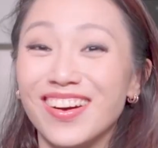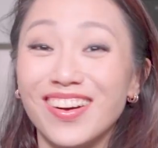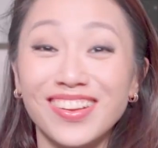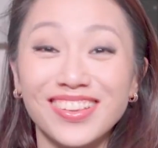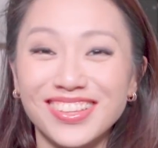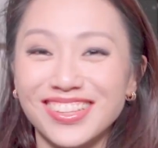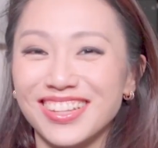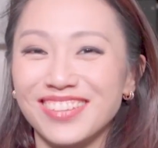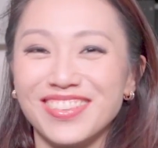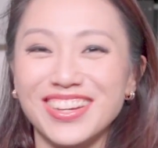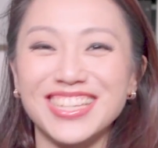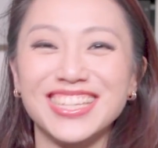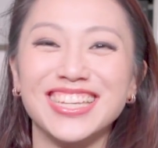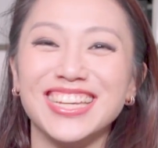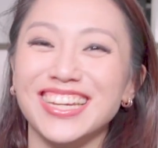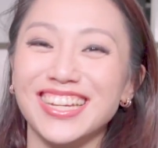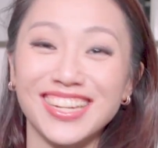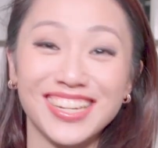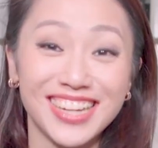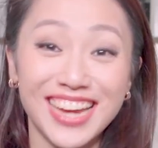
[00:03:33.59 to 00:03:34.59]
All of them are
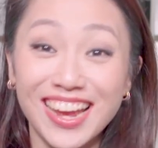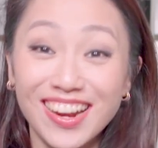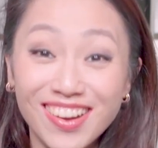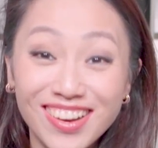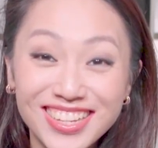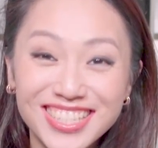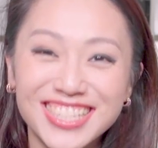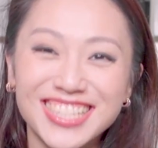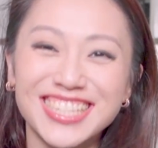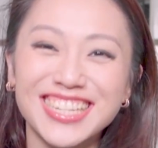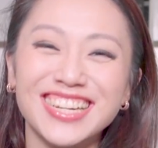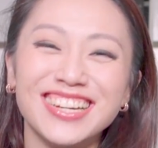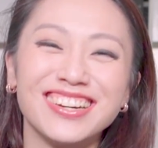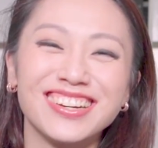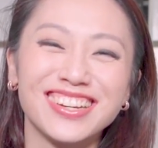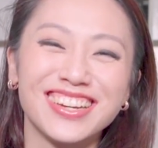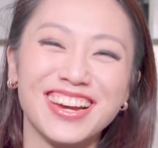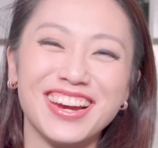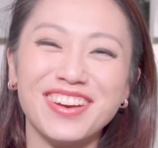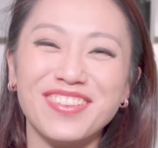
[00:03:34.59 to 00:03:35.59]
saying, cannot see
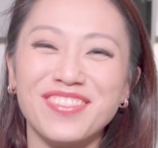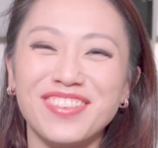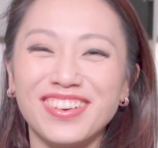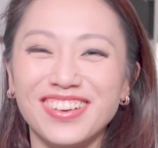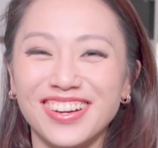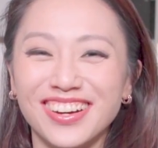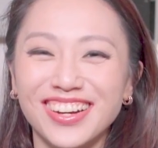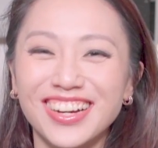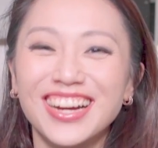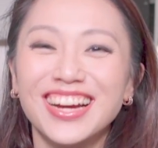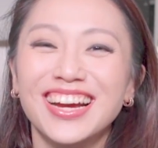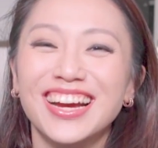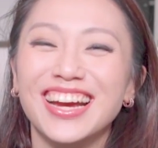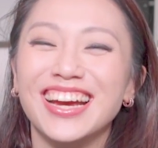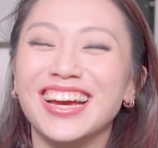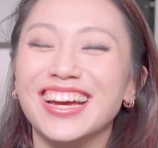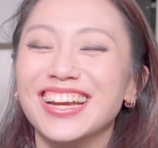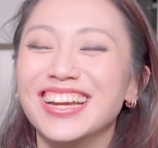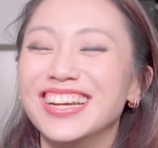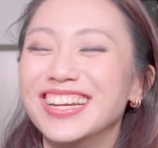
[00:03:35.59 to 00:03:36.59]
on camera.
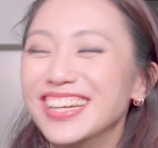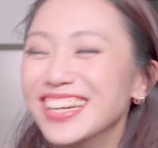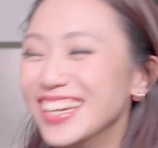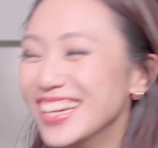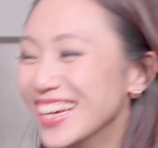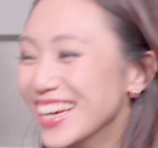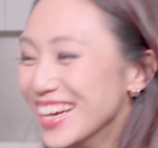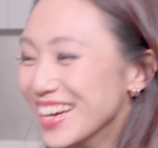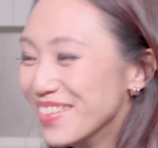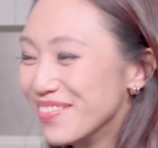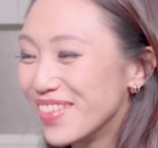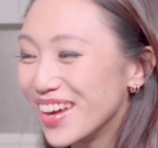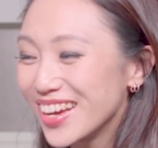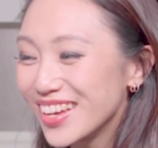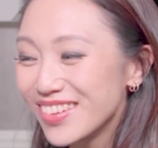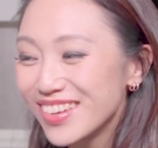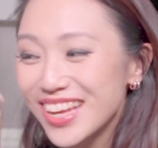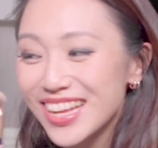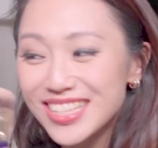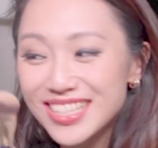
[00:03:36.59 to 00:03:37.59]

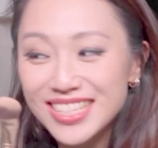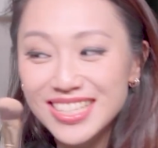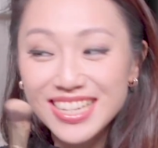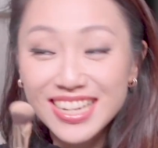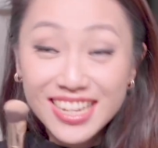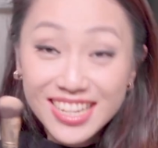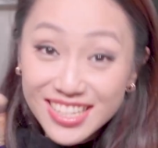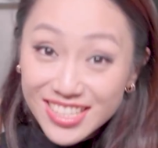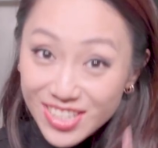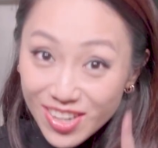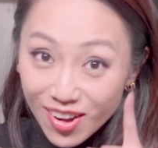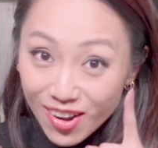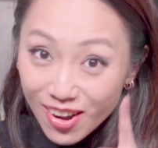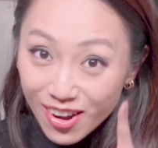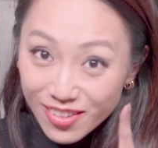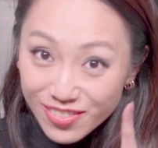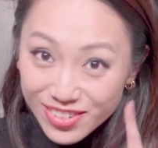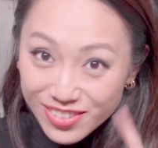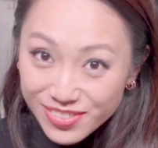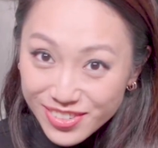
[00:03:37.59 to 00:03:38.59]
But you can see it sort
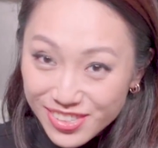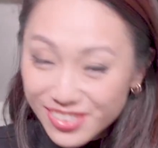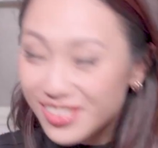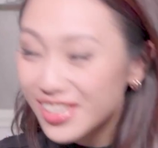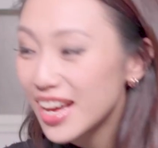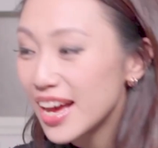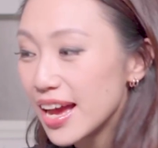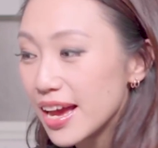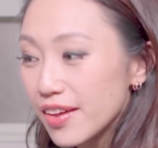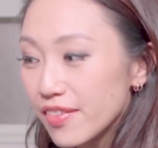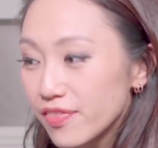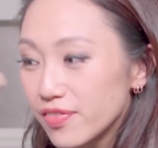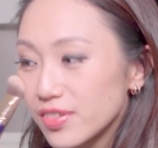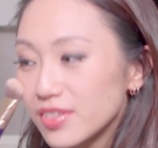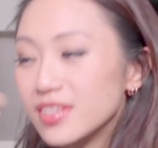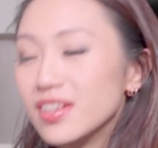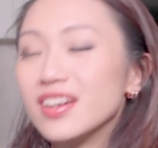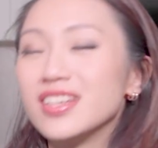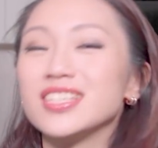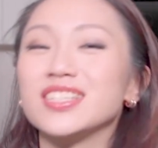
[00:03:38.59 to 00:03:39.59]
of in real
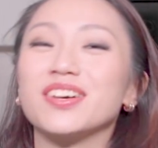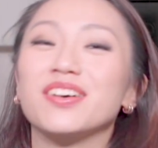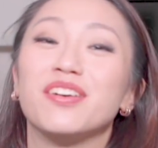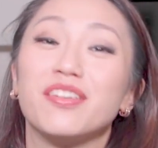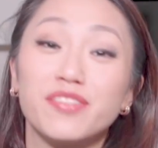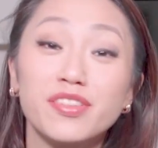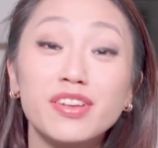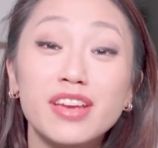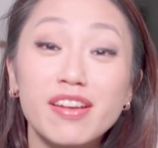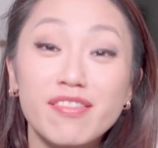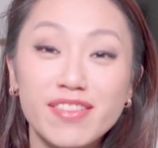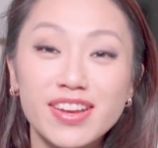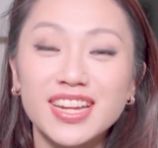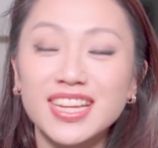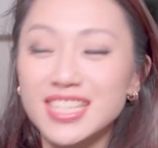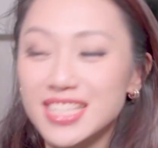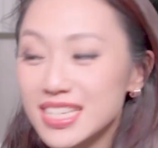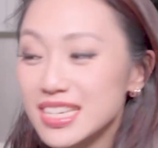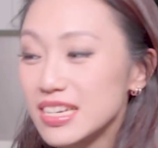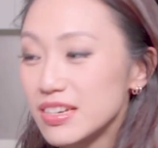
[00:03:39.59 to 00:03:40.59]
life. Not sort of, you can
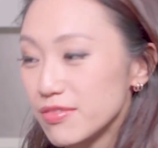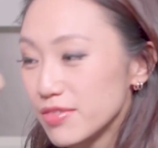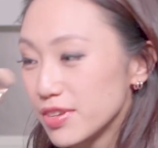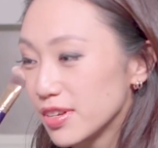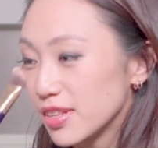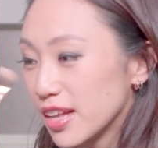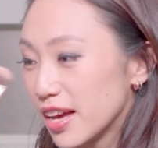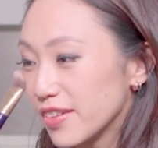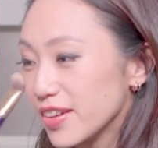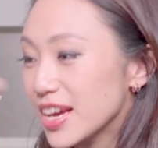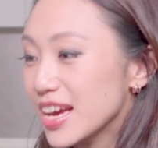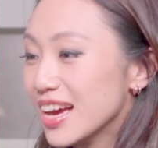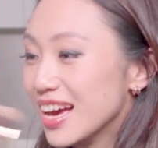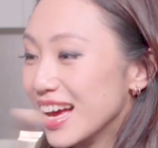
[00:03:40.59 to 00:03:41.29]
really see it in real life.